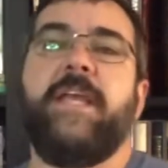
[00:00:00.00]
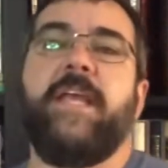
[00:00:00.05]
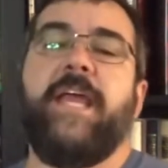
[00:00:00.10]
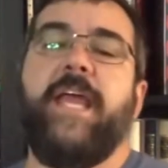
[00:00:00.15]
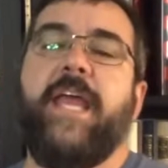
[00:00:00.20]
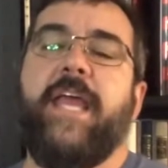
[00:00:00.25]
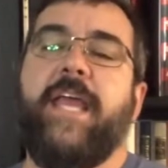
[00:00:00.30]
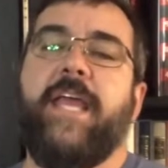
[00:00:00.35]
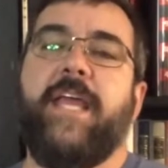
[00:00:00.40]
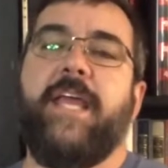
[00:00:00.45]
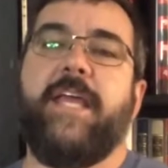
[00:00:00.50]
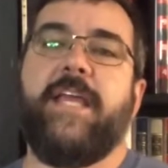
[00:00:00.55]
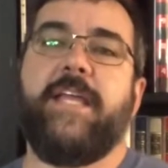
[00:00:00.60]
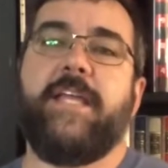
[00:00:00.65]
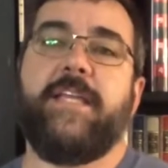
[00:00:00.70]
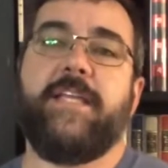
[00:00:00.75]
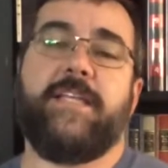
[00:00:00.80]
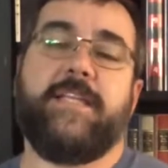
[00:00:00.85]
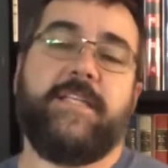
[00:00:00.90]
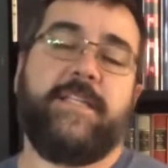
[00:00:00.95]

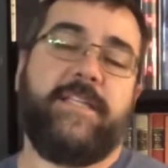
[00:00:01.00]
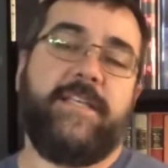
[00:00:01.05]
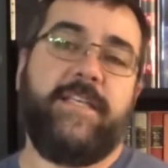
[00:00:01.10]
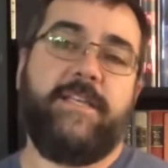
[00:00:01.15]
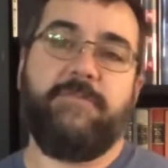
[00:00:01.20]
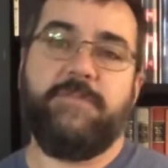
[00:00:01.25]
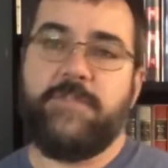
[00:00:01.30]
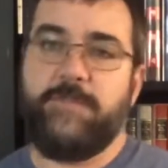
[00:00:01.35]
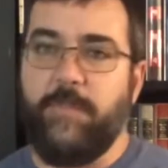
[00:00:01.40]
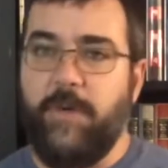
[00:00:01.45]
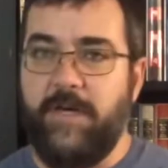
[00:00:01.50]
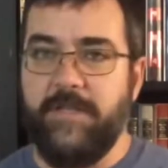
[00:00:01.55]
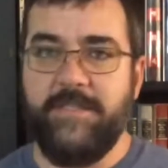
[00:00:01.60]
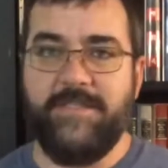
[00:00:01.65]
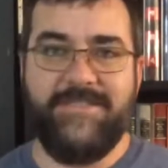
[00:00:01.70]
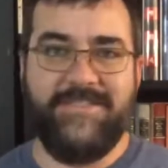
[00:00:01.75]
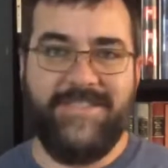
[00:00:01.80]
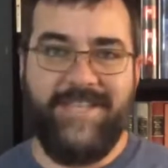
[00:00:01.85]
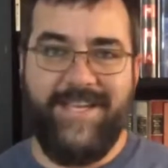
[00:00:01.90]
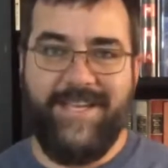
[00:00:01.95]
and he responded
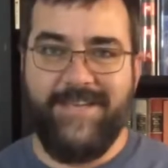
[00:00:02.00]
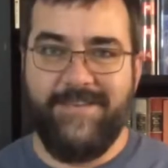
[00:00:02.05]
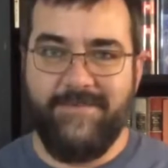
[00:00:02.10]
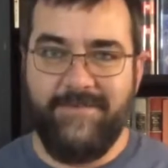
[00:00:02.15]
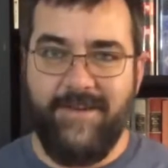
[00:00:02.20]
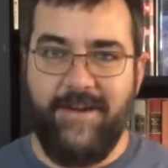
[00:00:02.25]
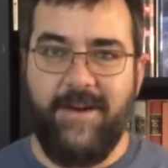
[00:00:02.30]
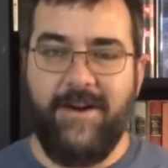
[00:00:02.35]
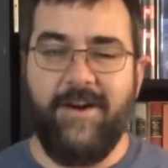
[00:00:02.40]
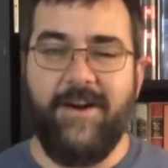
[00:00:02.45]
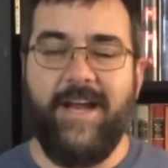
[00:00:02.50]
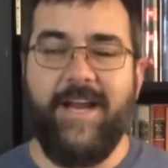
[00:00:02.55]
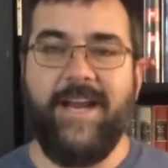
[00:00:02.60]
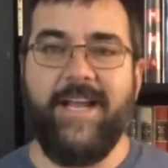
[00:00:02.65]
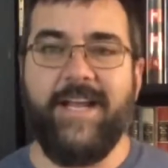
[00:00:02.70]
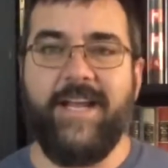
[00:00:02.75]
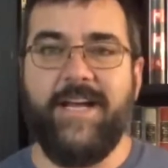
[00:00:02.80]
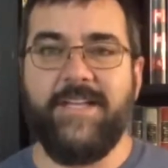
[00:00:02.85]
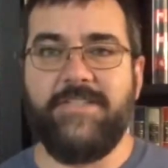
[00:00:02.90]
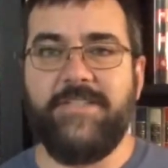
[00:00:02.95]
saying, all right, I
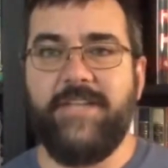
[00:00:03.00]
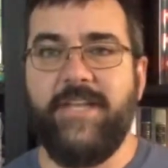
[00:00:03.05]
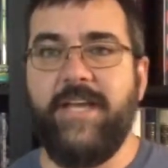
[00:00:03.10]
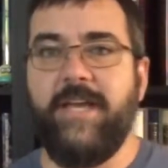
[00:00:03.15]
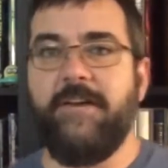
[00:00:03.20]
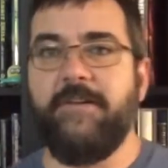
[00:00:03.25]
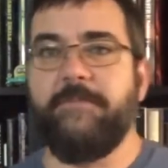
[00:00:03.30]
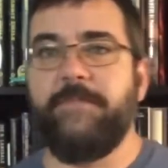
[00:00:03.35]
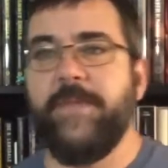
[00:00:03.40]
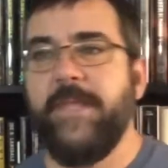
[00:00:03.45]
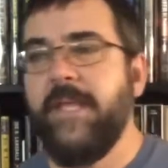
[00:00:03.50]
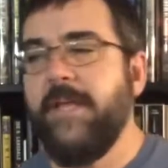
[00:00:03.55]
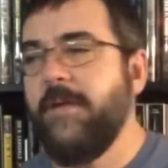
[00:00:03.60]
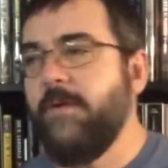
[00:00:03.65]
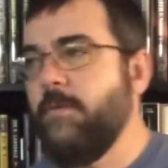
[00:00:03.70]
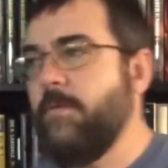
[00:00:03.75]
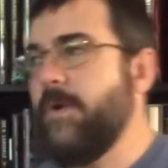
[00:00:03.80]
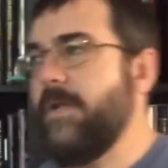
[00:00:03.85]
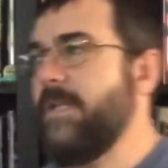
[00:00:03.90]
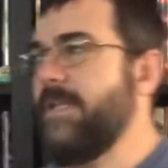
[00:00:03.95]
got you down.
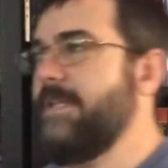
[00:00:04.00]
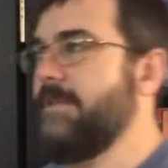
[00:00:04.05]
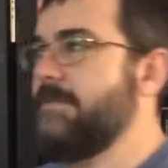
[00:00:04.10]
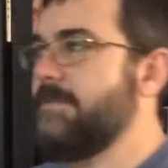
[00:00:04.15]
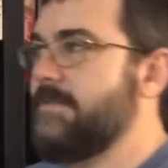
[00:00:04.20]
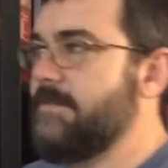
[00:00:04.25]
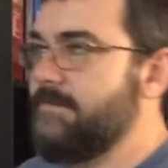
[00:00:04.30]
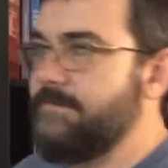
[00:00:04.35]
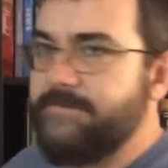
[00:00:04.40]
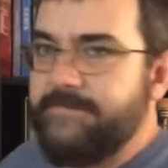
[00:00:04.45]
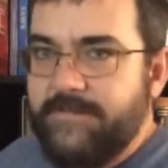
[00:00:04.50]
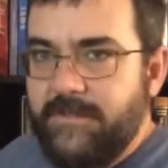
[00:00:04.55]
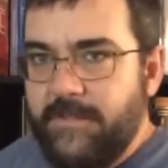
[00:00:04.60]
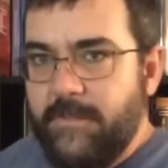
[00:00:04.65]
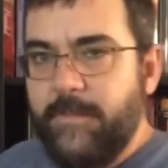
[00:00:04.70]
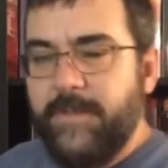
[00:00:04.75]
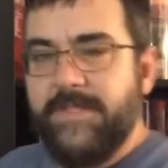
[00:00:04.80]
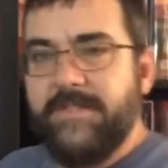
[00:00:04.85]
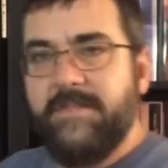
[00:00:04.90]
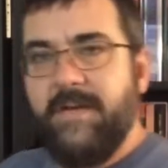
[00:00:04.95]
Well, it's, a little
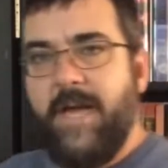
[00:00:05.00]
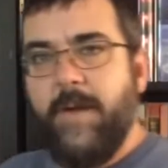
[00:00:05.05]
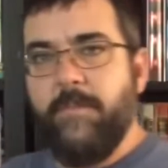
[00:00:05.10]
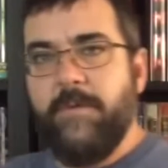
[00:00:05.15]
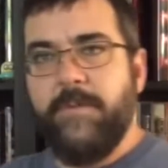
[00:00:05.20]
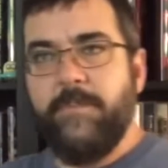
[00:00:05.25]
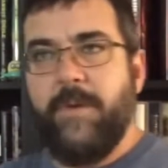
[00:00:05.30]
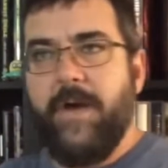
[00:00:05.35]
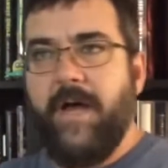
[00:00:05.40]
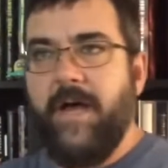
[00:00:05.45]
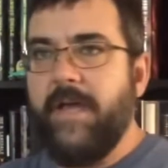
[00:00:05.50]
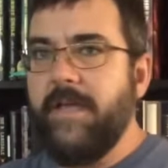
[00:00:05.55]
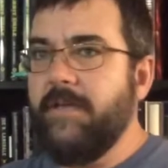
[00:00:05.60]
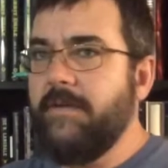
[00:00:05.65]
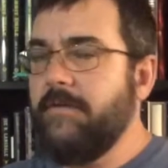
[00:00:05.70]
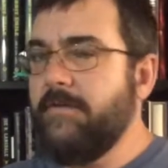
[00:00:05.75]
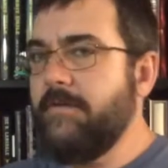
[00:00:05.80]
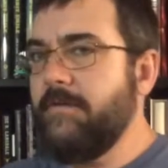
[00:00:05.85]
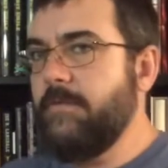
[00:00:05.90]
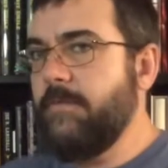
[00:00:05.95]
bit of time went by,
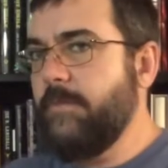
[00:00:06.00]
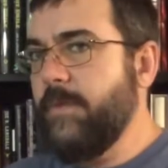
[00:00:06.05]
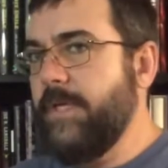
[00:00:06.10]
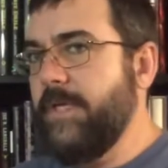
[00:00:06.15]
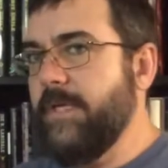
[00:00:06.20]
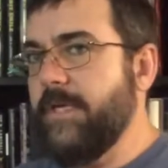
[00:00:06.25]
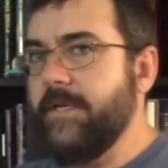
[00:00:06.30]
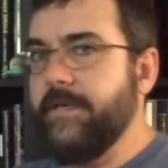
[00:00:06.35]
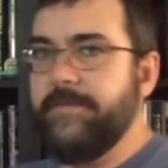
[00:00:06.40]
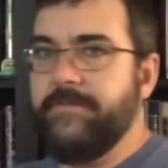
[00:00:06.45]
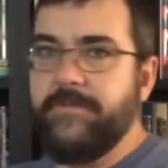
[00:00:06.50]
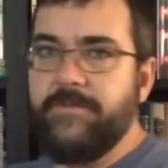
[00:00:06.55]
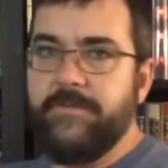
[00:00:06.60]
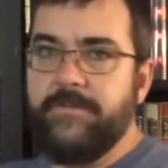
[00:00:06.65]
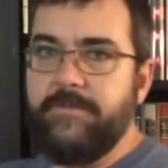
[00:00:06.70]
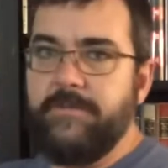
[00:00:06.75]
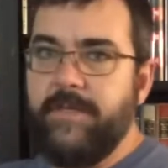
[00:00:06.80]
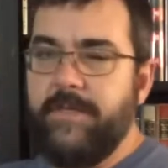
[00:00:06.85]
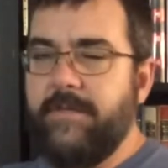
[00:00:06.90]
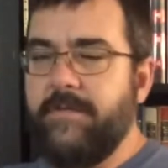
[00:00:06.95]
a week,
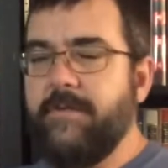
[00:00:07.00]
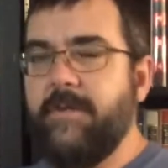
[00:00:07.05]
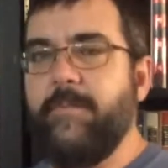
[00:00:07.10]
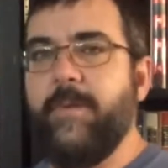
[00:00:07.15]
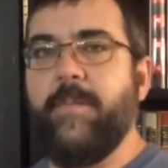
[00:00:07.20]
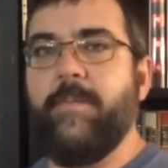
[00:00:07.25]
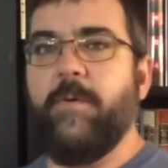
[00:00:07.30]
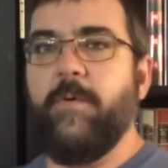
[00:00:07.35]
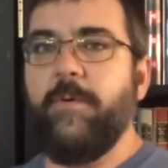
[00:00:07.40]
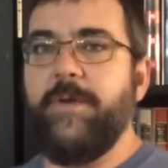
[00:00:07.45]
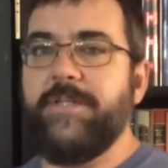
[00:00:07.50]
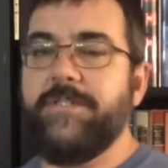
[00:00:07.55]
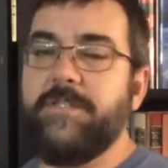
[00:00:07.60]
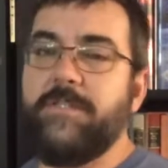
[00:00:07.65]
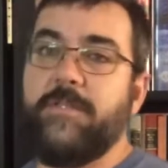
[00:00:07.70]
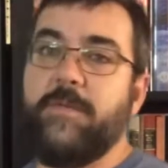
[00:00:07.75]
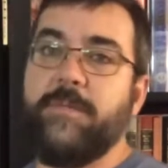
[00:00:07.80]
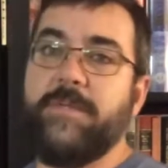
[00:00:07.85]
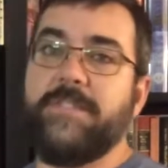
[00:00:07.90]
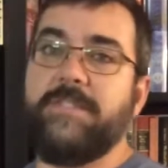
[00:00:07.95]
two, I don't remember which. A
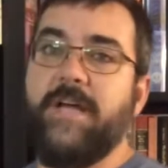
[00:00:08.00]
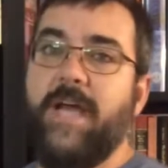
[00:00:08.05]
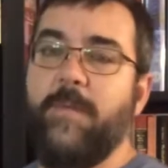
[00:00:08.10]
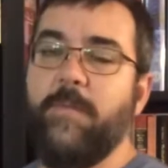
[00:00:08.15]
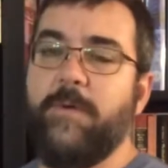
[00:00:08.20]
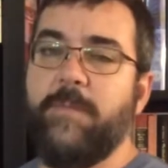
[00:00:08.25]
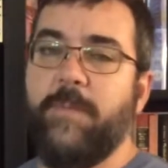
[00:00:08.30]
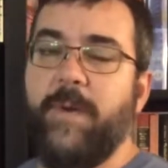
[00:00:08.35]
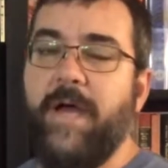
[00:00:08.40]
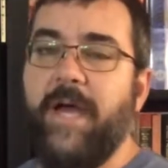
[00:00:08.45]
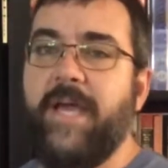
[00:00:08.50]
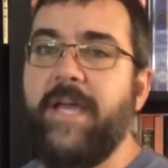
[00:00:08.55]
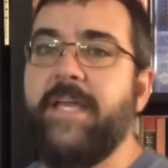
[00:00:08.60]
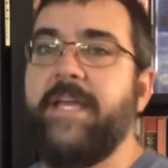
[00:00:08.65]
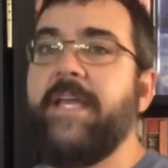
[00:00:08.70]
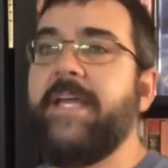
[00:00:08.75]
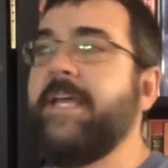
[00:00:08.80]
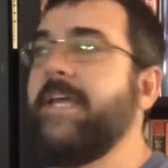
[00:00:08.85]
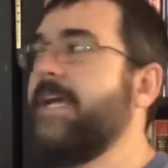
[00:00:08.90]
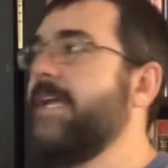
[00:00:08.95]
little bit of time went by
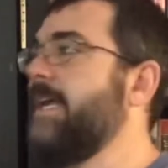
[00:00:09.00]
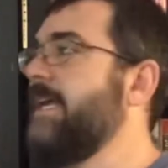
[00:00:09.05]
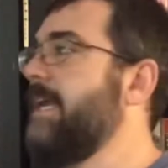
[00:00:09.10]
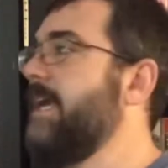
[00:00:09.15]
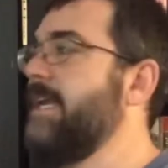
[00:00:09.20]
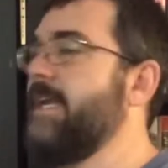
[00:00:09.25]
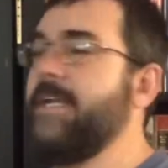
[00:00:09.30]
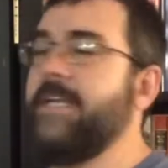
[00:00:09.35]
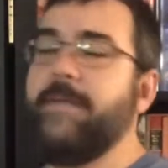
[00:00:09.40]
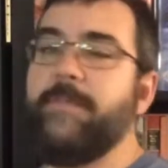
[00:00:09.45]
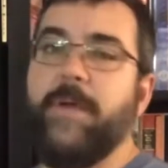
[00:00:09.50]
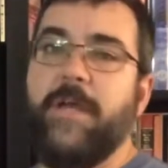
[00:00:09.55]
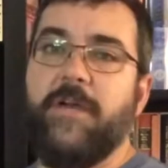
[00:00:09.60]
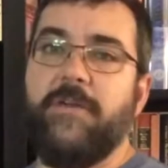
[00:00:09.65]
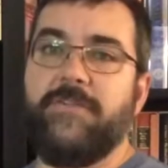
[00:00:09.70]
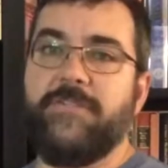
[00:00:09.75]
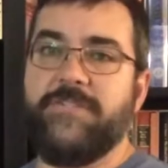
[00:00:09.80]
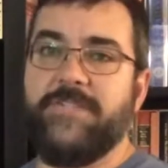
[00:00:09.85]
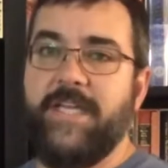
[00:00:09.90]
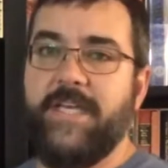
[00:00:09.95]
and I got an
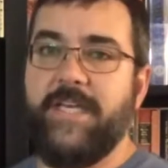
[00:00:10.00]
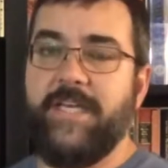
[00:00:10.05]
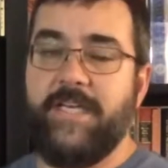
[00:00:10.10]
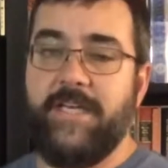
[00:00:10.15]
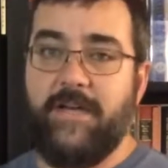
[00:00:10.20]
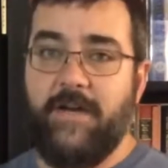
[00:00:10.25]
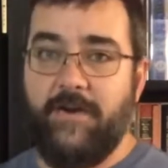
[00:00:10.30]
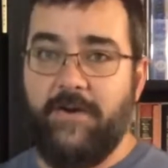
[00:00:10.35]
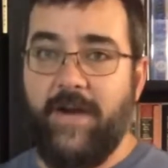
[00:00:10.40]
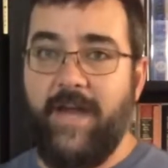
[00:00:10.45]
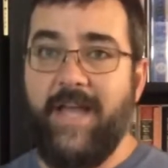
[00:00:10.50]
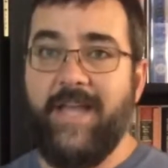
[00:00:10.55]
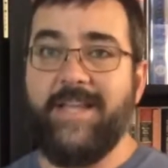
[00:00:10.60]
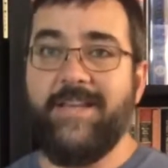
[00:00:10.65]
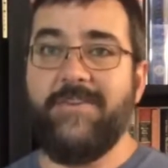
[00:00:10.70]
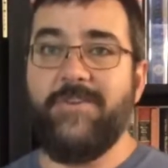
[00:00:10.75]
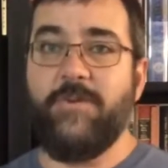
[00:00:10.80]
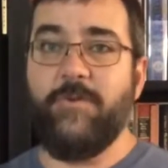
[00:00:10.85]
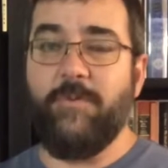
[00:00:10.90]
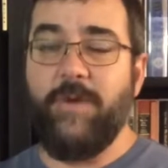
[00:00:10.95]
email saying, all right,
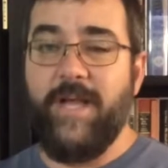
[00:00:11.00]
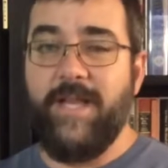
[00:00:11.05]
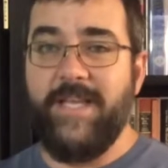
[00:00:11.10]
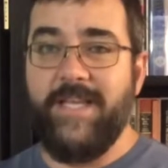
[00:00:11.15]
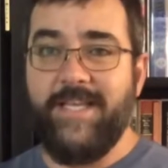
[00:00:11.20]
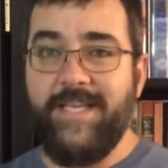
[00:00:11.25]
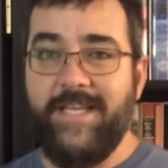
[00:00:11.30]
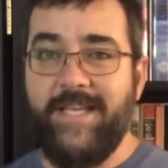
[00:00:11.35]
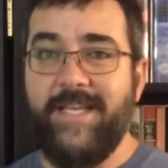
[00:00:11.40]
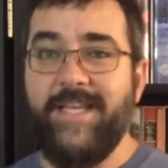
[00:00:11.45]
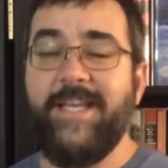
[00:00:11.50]
you ready?